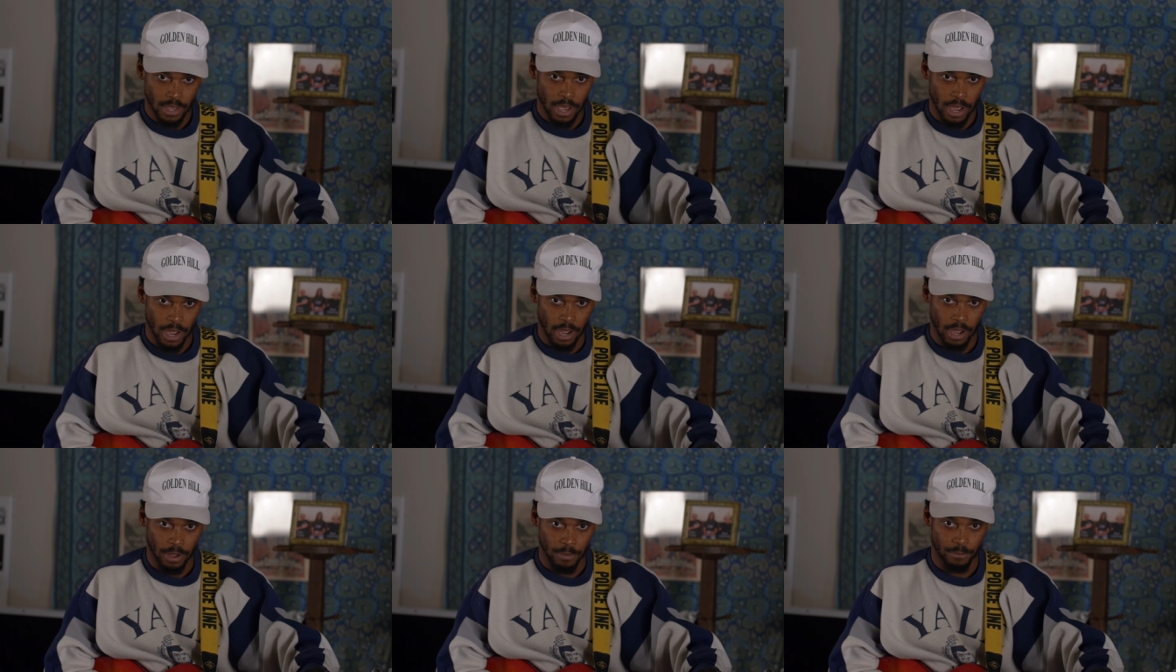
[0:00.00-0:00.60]

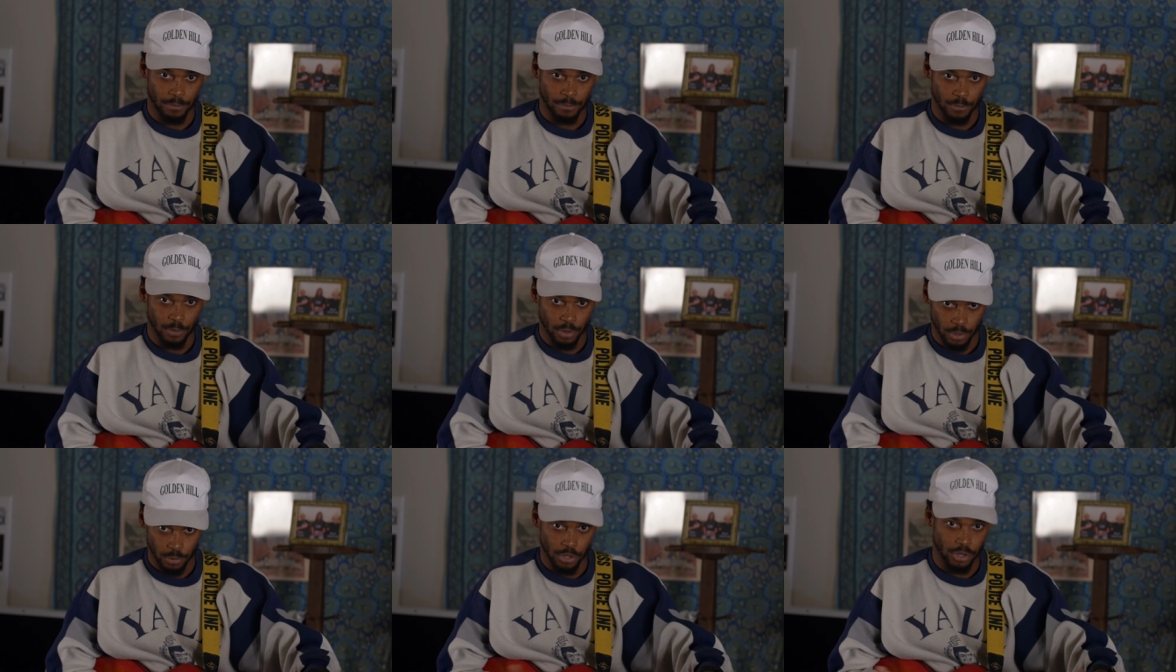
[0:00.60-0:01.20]
Um,
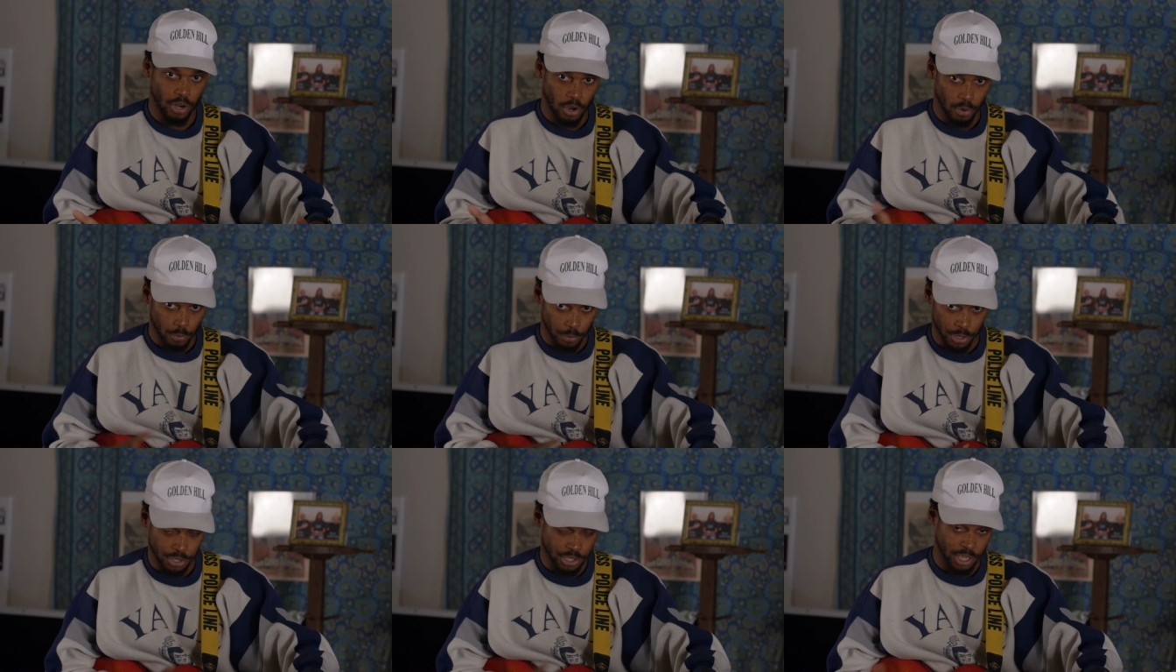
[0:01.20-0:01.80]
you know,
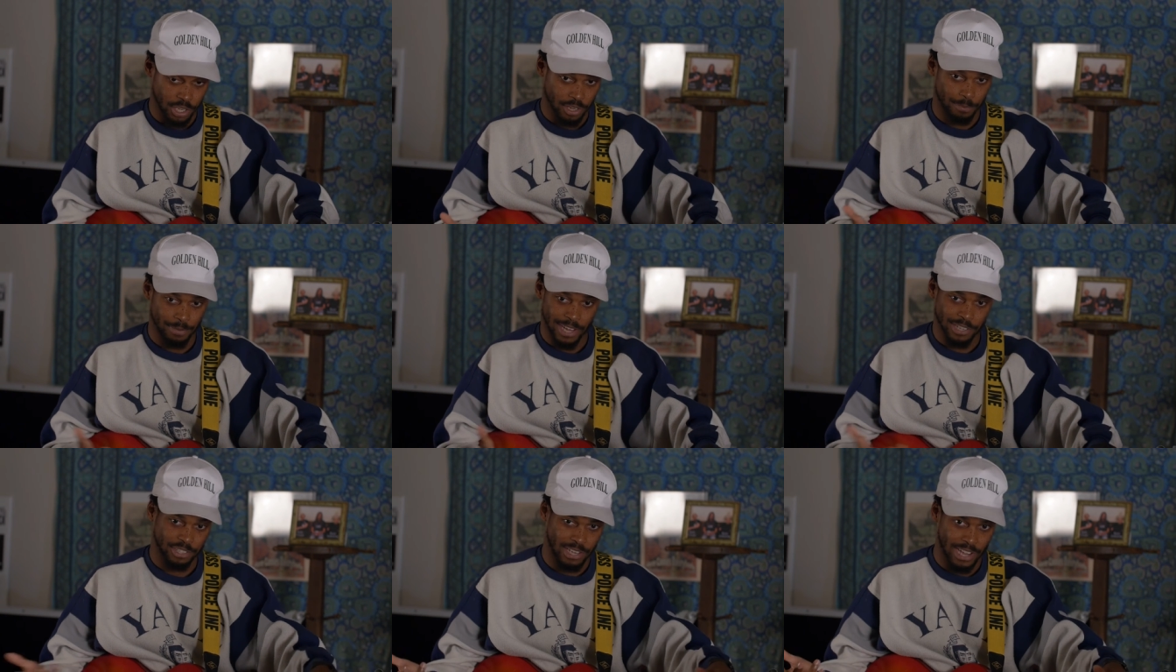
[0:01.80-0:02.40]
with your skin
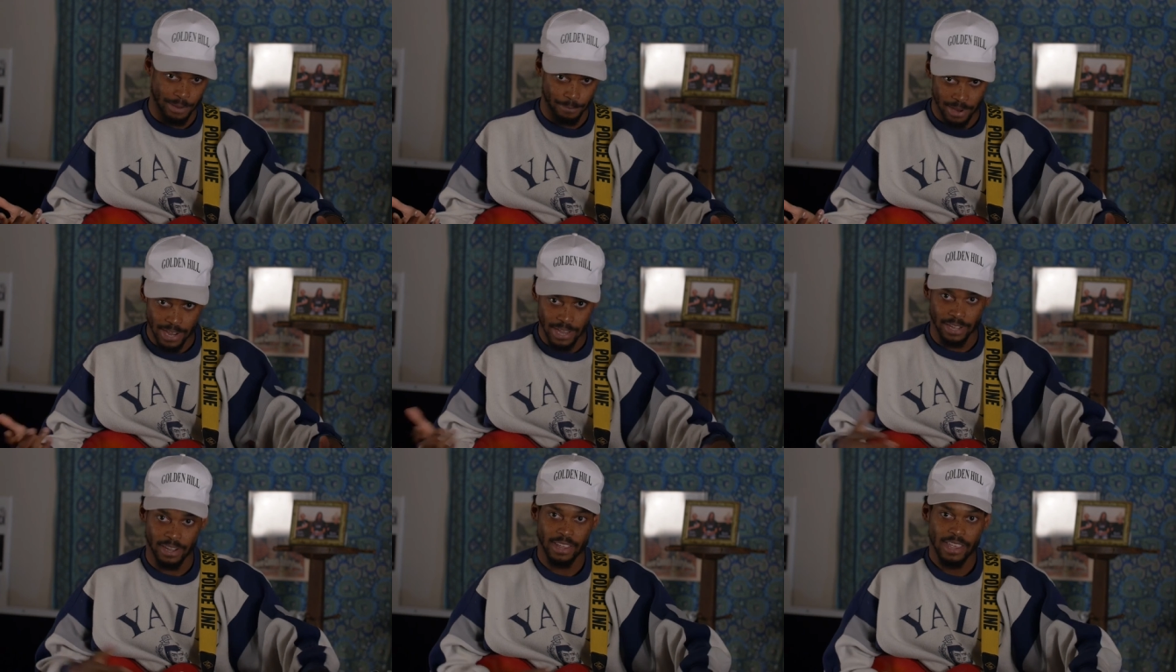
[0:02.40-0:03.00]
complexion like
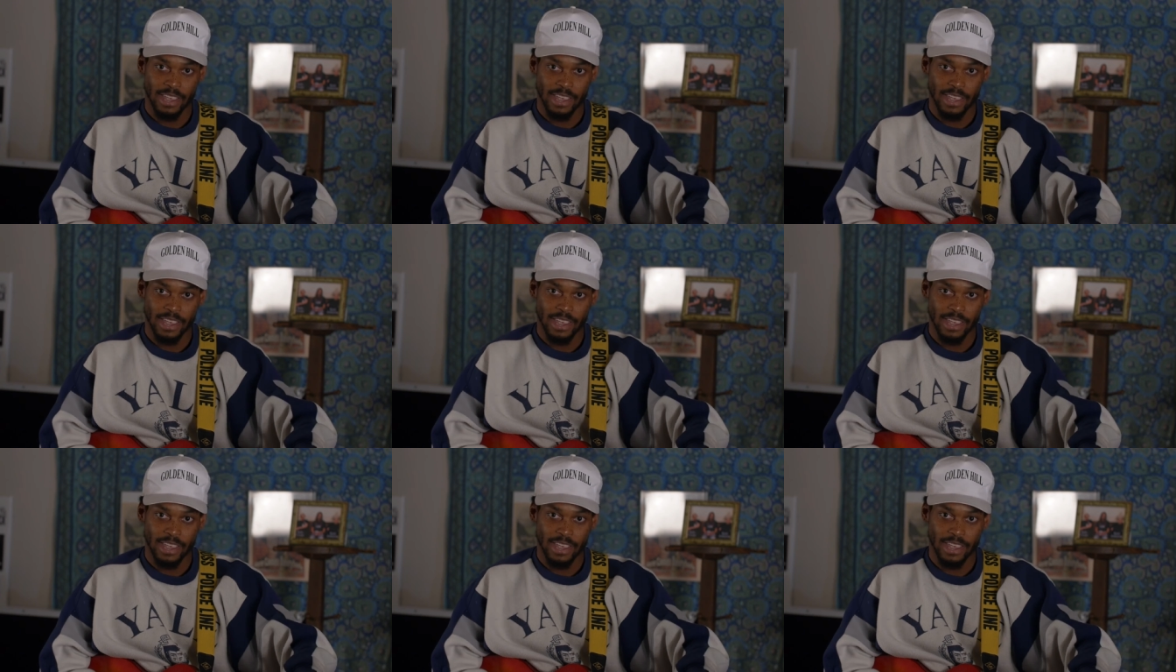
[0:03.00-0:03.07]
mine